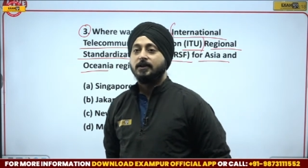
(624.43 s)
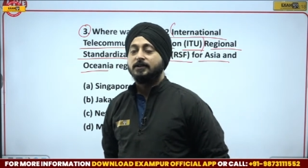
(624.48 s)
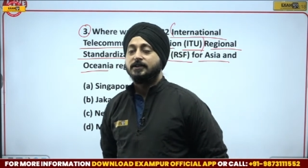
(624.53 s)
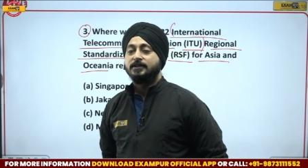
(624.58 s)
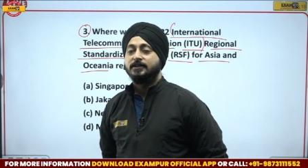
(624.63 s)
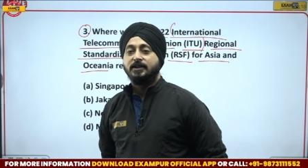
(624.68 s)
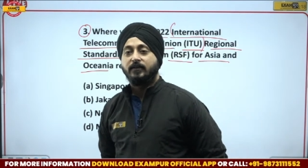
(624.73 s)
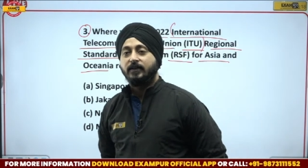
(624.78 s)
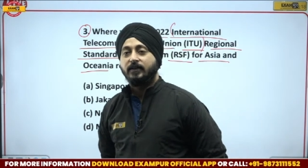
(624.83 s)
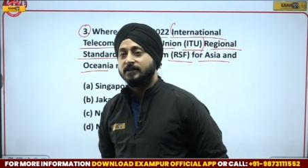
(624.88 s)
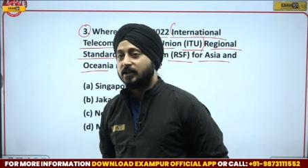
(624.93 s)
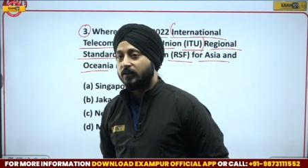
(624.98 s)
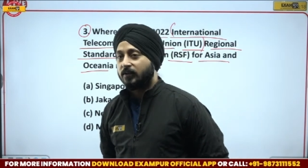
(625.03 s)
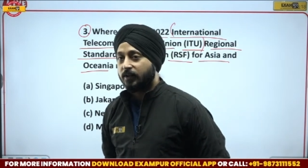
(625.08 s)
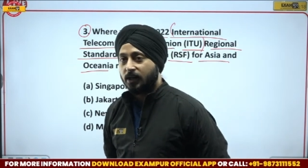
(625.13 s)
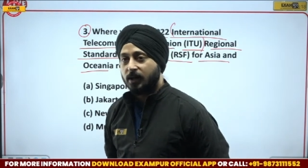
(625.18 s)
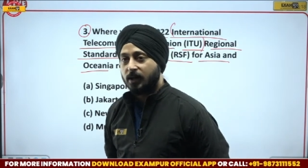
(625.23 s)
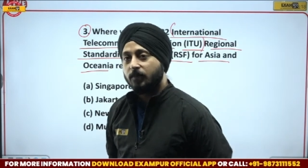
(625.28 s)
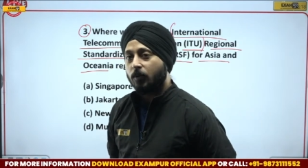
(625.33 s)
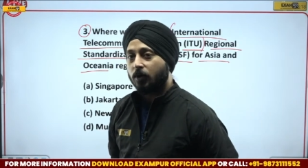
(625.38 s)
These events are
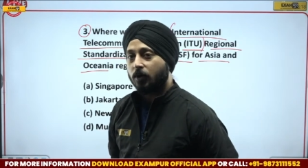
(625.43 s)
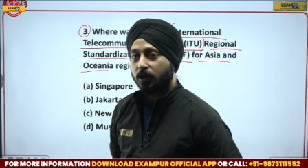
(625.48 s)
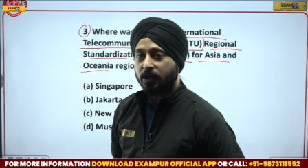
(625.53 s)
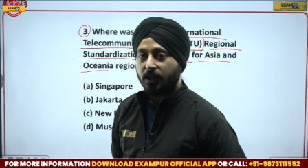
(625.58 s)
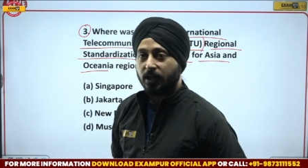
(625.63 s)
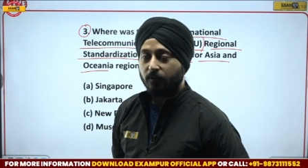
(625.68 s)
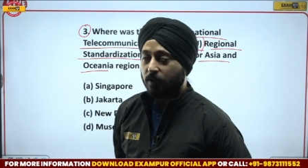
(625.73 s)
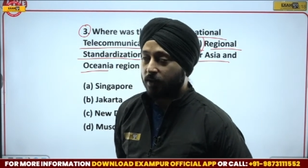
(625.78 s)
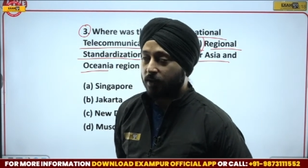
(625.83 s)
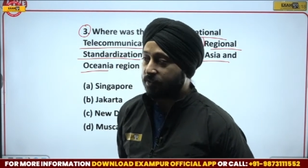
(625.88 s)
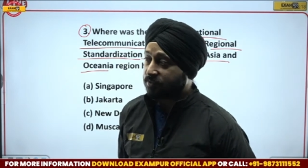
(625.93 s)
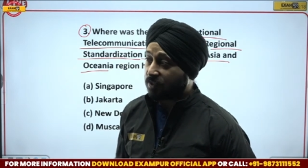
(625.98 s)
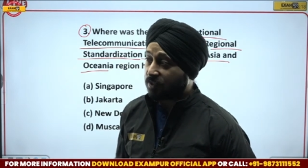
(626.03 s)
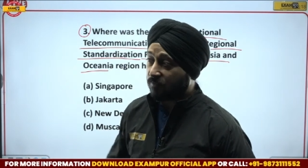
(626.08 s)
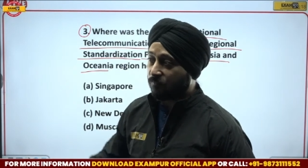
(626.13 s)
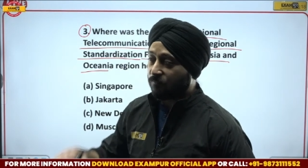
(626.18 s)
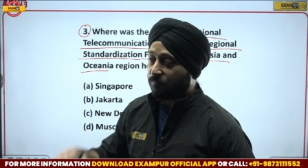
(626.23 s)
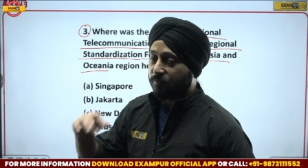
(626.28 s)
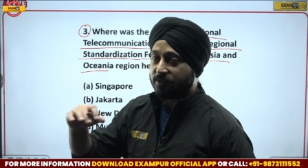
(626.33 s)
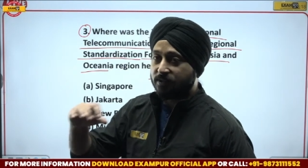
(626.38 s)
very important. You have to
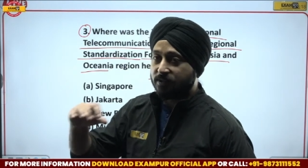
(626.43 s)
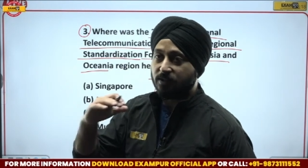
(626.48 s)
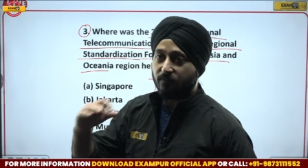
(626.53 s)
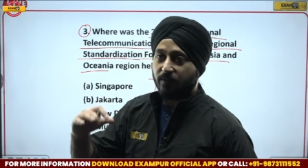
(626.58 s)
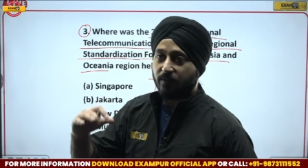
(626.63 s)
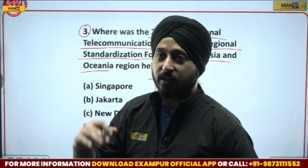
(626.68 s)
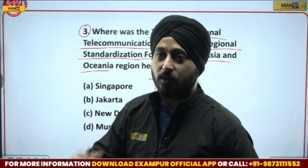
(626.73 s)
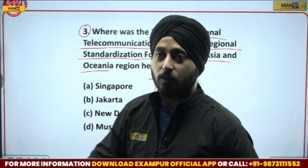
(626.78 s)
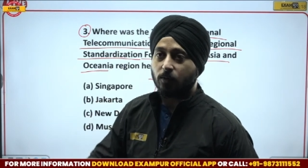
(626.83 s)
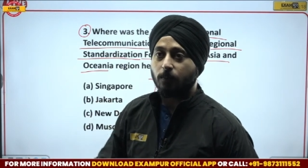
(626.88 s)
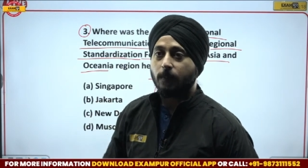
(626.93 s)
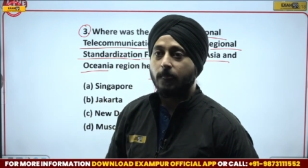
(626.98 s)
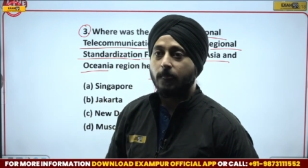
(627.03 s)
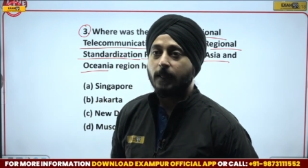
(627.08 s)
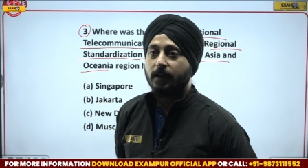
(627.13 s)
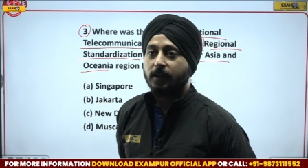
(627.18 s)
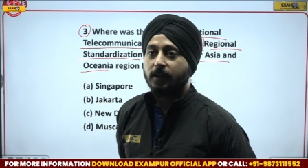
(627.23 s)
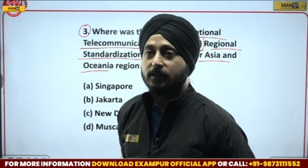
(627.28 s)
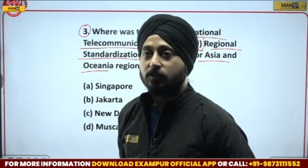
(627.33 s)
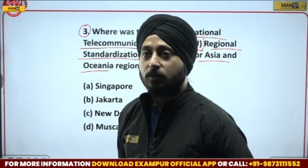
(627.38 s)
understand the venue.
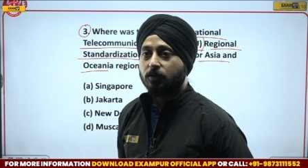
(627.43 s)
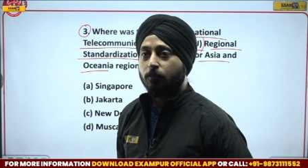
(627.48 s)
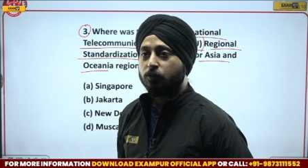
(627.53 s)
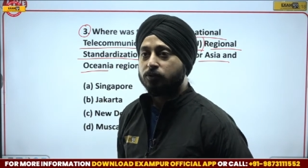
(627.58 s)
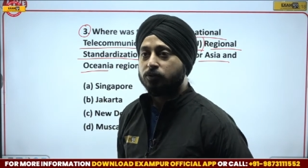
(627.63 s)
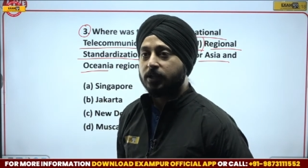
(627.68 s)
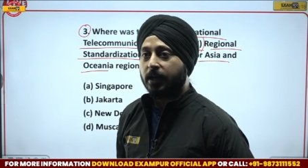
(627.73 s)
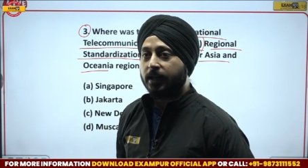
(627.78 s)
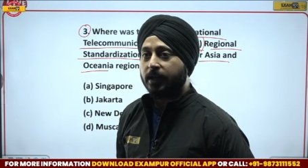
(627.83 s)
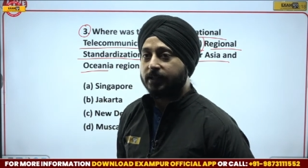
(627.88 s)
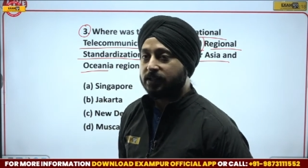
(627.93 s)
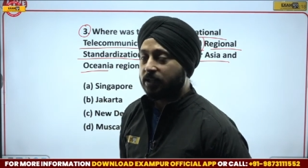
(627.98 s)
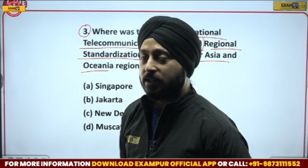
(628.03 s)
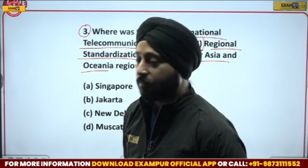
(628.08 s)
So Muskan has